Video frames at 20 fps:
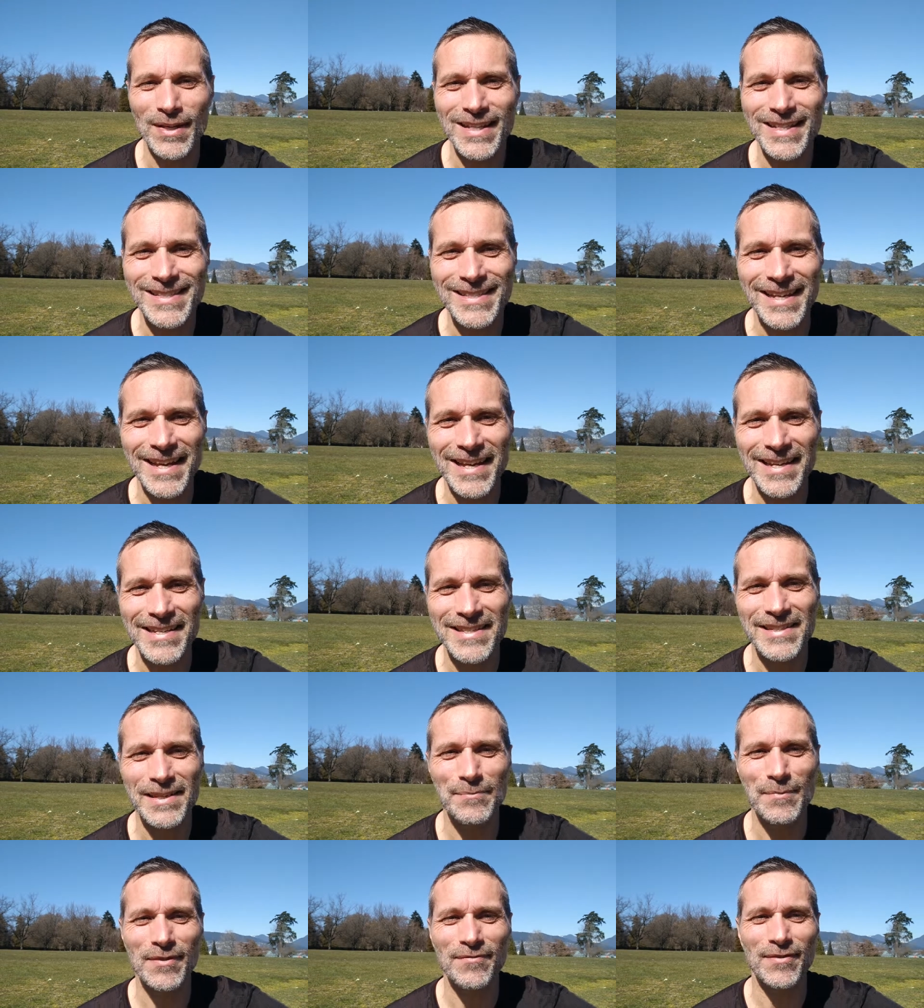insight and
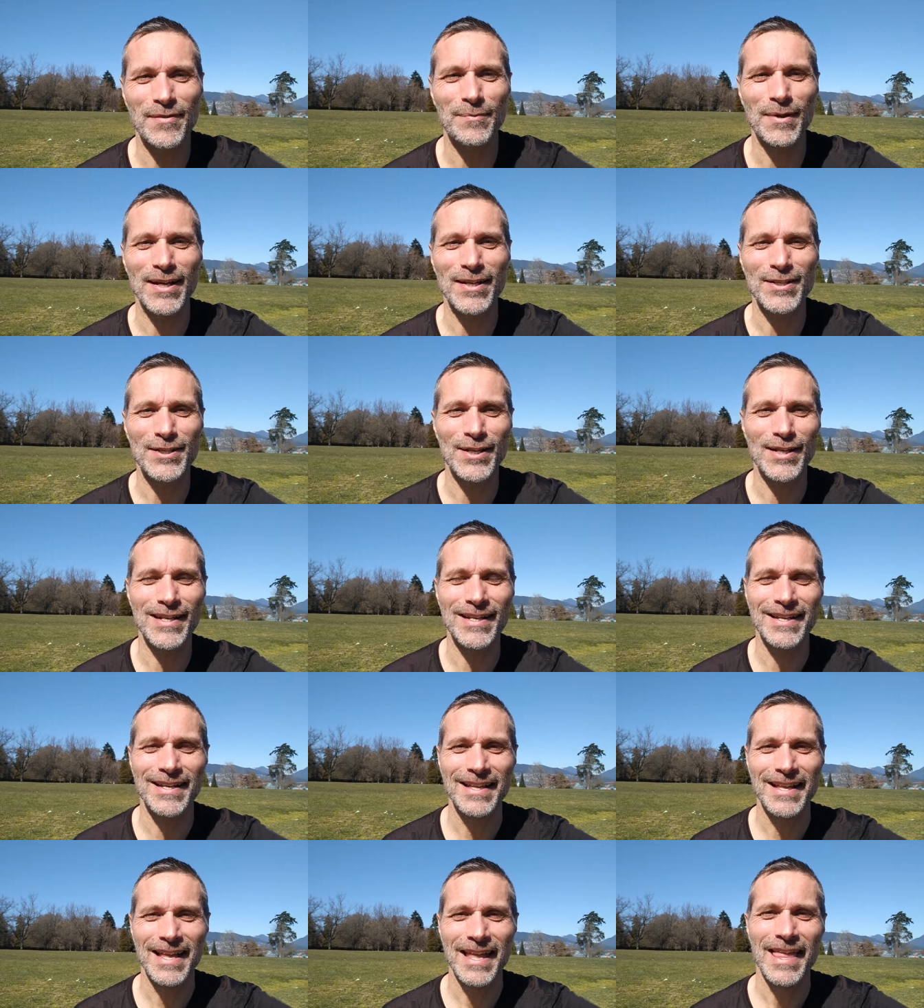some information.
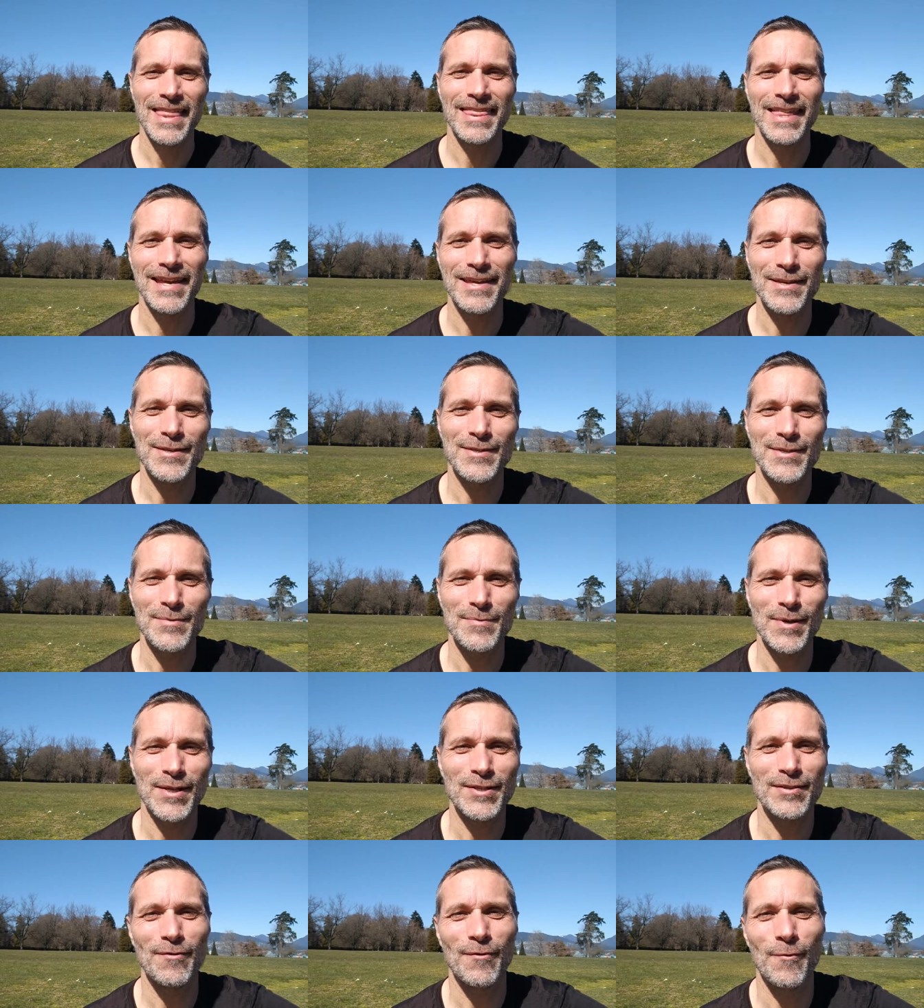Thank you so
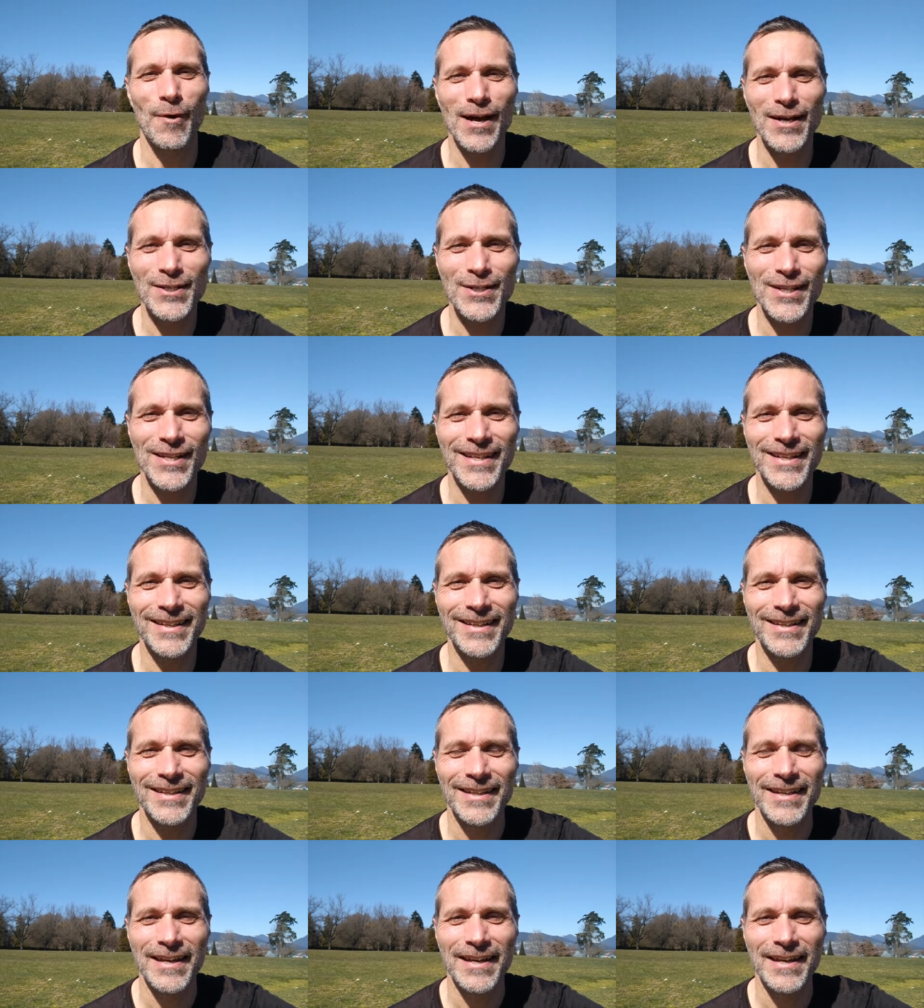much for watching.